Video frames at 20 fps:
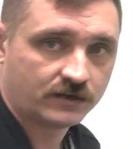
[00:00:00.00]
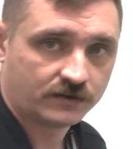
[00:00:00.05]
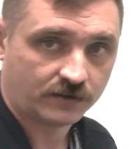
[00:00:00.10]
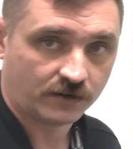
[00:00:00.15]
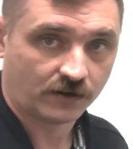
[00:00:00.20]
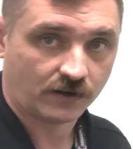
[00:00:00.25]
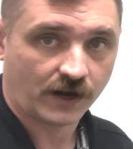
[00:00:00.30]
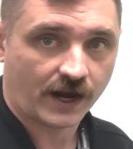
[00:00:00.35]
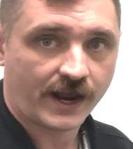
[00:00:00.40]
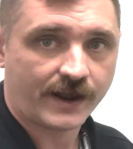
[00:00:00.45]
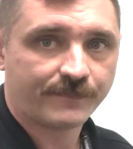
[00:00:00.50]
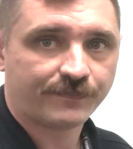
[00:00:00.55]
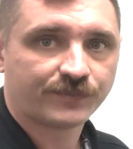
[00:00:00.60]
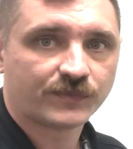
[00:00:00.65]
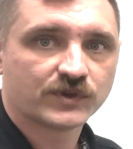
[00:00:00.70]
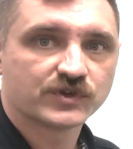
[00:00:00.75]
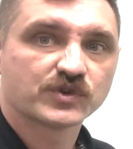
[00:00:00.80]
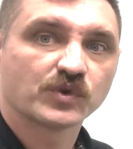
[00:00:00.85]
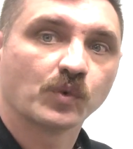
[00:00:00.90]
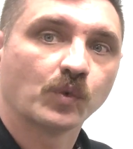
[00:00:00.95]
All right,
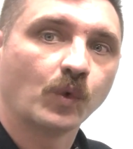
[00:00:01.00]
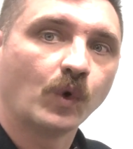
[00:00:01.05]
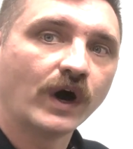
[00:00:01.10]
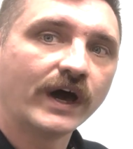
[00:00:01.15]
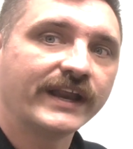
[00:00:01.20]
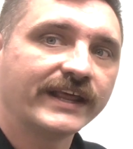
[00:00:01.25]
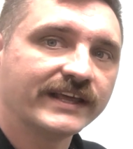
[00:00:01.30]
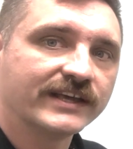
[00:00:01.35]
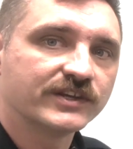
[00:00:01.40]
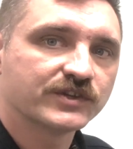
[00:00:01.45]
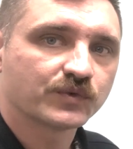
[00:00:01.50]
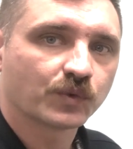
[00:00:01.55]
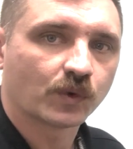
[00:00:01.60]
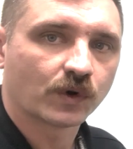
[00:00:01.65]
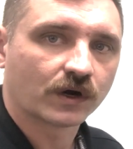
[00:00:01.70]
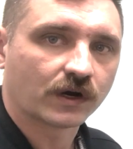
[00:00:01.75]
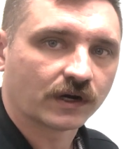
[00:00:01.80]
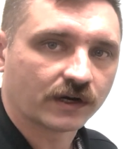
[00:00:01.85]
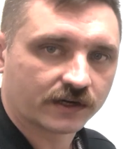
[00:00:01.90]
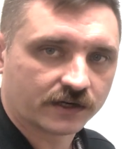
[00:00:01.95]
so what is
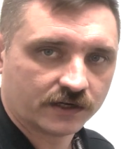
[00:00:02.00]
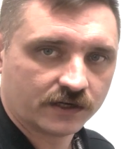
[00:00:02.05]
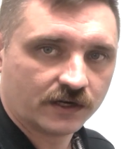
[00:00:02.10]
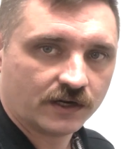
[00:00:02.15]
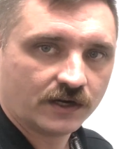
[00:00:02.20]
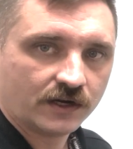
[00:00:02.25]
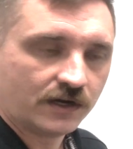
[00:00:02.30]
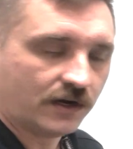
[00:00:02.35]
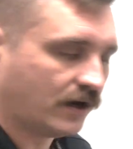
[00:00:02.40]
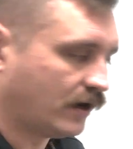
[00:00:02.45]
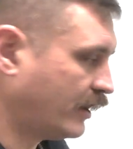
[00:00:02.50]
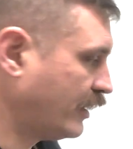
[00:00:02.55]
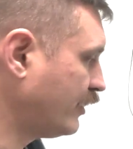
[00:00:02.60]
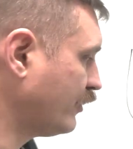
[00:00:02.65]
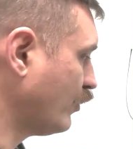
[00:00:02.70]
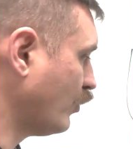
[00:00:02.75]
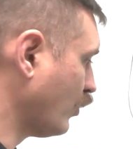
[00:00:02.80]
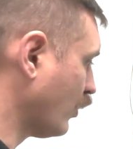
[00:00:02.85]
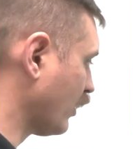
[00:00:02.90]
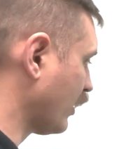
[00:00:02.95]
work? All right,
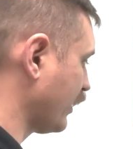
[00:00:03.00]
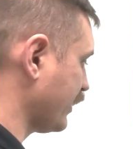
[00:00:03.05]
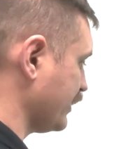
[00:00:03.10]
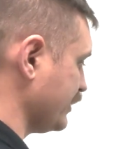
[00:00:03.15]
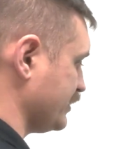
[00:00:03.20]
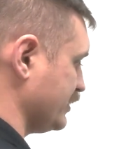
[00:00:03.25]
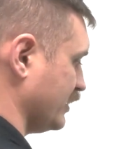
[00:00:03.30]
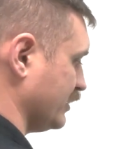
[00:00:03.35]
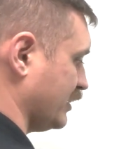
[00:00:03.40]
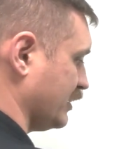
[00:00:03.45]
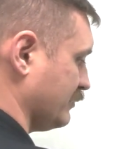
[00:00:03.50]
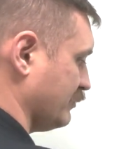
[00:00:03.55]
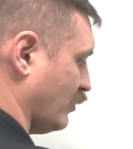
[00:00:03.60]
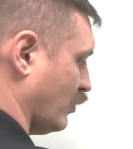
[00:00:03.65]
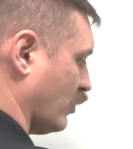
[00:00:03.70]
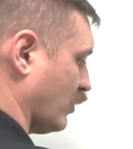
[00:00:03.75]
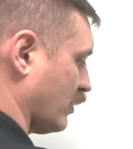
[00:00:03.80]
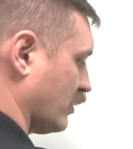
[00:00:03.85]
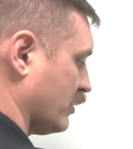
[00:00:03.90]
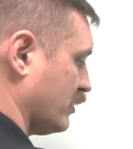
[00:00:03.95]
work is nothing
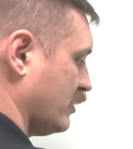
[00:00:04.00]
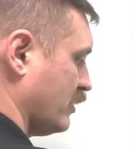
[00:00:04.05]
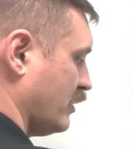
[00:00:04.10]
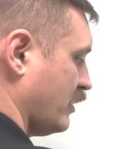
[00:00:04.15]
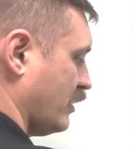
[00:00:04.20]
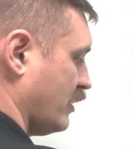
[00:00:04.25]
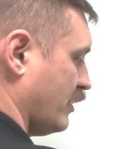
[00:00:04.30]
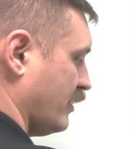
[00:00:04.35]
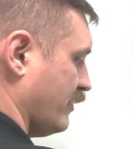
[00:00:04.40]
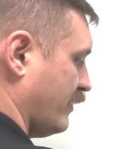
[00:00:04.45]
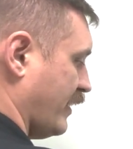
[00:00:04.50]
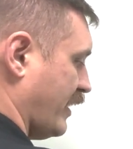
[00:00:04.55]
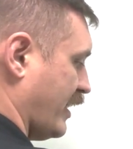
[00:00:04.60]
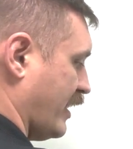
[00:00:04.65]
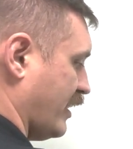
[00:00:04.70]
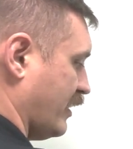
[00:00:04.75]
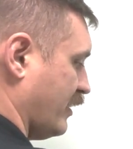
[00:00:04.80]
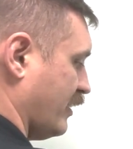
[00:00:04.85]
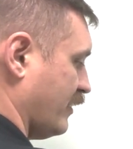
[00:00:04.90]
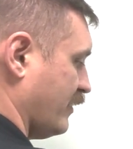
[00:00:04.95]
more
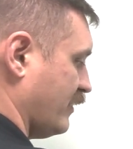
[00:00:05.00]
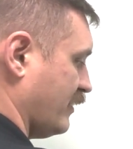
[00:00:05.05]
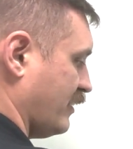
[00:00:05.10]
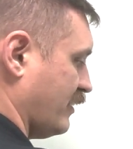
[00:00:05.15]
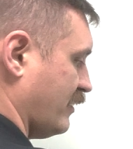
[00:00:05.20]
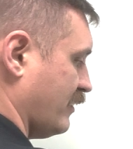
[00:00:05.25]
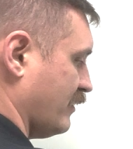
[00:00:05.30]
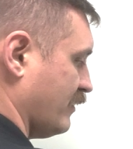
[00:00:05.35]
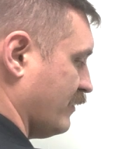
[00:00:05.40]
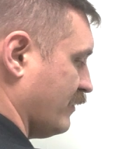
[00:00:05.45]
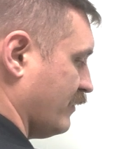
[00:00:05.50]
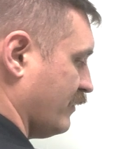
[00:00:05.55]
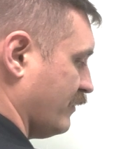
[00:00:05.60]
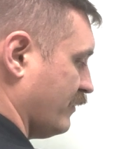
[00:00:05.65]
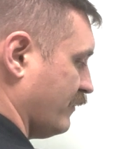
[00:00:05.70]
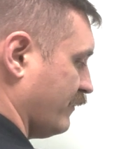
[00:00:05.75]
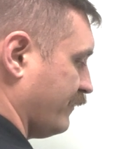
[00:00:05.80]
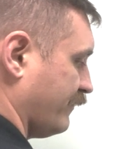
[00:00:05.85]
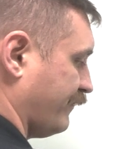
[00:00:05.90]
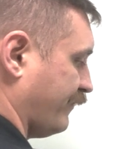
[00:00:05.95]
than the
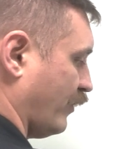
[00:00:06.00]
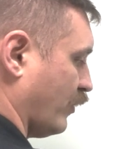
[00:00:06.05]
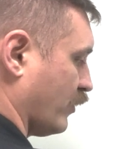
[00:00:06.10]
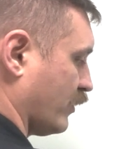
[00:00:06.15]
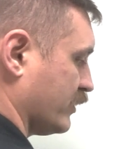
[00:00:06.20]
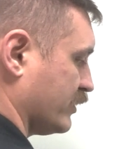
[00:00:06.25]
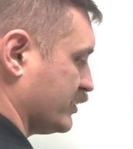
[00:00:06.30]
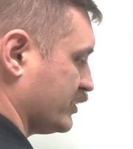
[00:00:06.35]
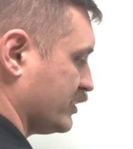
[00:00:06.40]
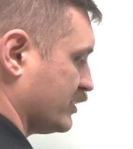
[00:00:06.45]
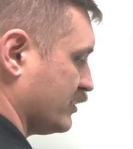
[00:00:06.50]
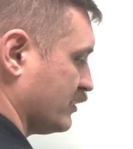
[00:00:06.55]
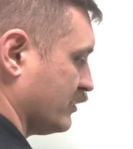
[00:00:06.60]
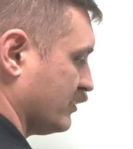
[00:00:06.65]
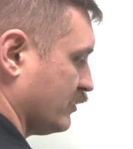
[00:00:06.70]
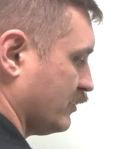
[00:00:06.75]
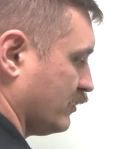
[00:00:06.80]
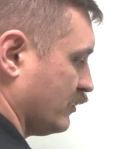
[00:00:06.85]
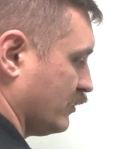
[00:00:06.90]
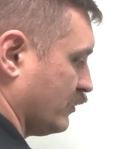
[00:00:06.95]
force
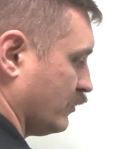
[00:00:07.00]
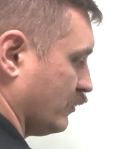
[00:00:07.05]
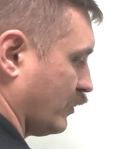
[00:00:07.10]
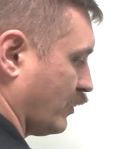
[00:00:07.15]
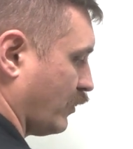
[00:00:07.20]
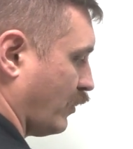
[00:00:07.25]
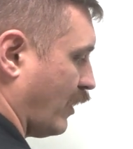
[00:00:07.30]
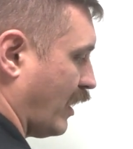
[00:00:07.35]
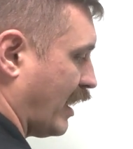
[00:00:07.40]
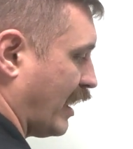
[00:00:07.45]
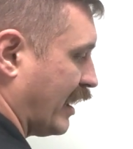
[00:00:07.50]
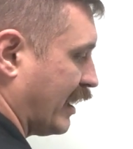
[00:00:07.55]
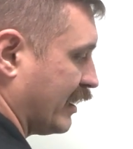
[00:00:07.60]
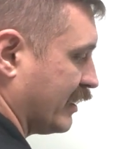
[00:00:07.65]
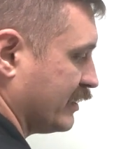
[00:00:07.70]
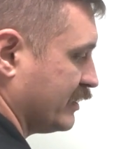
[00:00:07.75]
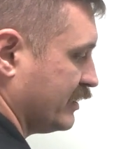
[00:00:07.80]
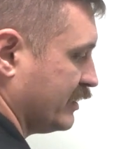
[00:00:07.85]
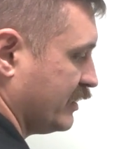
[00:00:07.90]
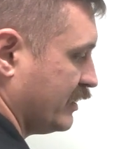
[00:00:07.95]

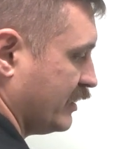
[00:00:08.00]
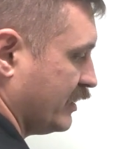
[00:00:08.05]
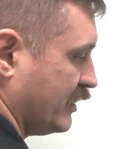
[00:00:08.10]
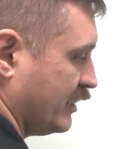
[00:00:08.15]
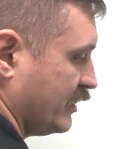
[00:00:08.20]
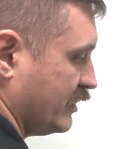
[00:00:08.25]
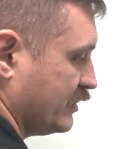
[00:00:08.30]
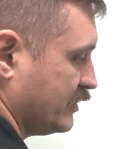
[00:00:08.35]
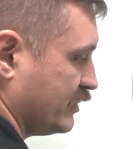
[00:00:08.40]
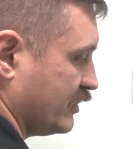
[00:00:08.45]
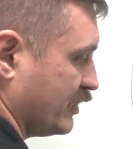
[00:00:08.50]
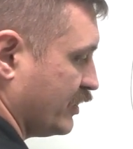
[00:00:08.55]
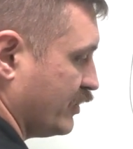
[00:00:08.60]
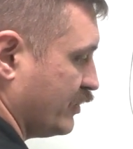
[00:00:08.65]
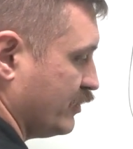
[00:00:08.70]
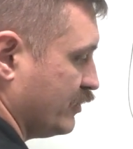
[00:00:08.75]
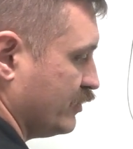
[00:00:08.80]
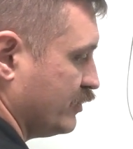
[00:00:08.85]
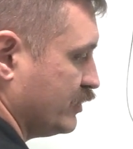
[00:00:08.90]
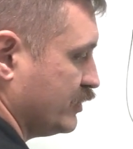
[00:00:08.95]
required
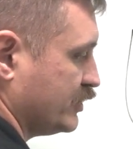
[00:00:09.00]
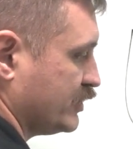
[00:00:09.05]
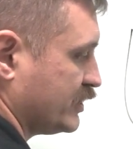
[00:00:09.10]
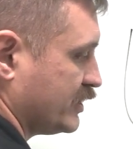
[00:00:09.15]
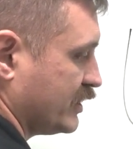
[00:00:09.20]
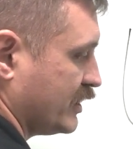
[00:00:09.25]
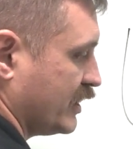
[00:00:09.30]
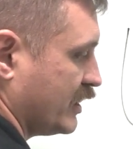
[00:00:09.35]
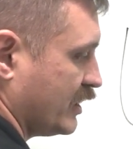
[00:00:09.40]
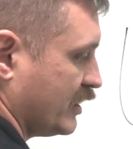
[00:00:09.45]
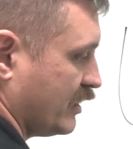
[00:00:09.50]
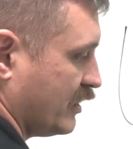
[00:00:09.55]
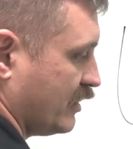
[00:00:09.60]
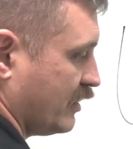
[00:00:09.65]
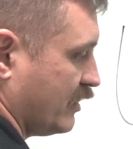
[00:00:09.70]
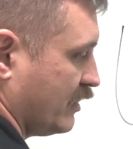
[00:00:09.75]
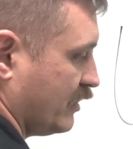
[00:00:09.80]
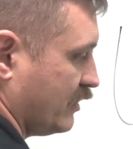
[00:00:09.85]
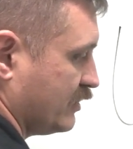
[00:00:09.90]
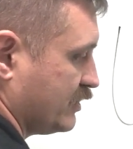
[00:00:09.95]

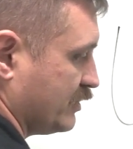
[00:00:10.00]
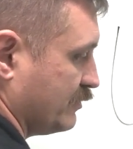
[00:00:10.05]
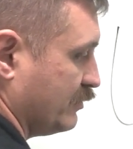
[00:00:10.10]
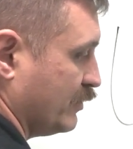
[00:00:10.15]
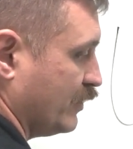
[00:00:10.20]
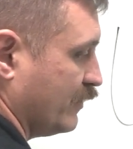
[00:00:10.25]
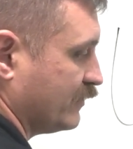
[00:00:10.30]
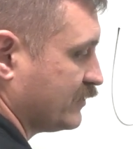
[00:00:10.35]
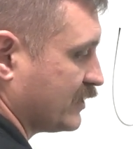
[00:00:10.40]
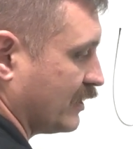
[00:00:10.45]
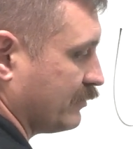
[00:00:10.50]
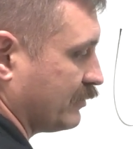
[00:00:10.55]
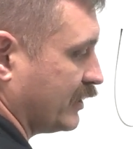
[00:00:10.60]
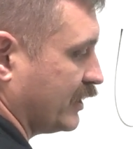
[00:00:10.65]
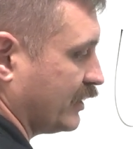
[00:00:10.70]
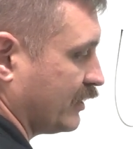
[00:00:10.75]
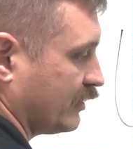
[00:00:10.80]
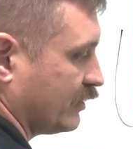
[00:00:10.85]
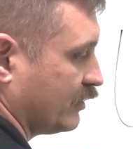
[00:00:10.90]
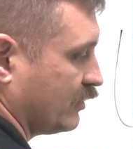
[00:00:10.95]
to move
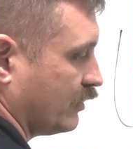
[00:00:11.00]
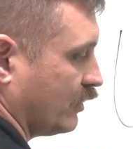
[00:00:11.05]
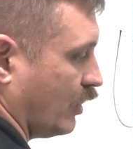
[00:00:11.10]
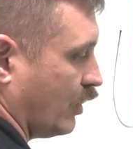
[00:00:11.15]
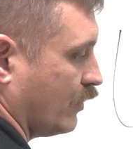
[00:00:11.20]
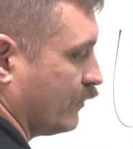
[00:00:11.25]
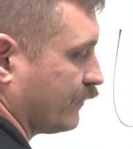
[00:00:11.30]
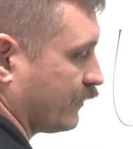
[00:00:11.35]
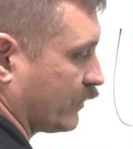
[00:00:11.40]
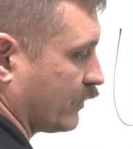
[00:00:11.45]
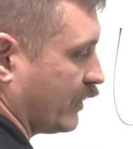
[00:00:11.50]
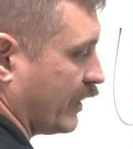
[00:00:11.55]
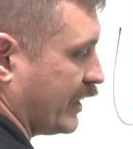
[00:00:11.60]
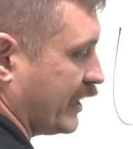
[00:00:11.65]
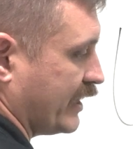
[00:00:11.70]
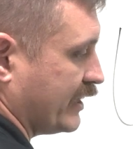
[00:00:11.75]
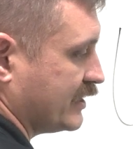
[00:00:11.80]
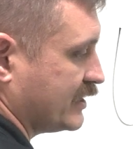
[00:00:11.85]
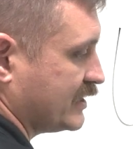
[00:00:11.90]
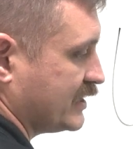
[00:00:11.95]
something over
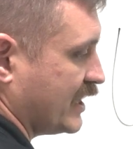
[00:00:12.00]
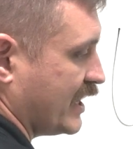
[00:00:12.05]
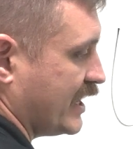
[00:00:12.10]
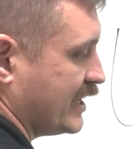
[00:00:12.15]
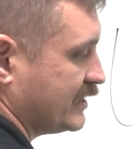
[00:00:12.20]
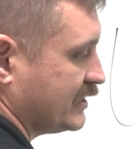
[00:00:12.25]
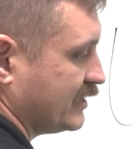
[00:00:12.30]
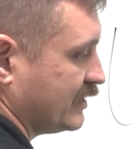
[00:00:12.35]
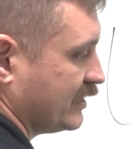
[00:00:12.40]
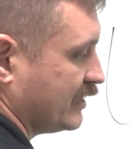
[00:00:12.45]
a set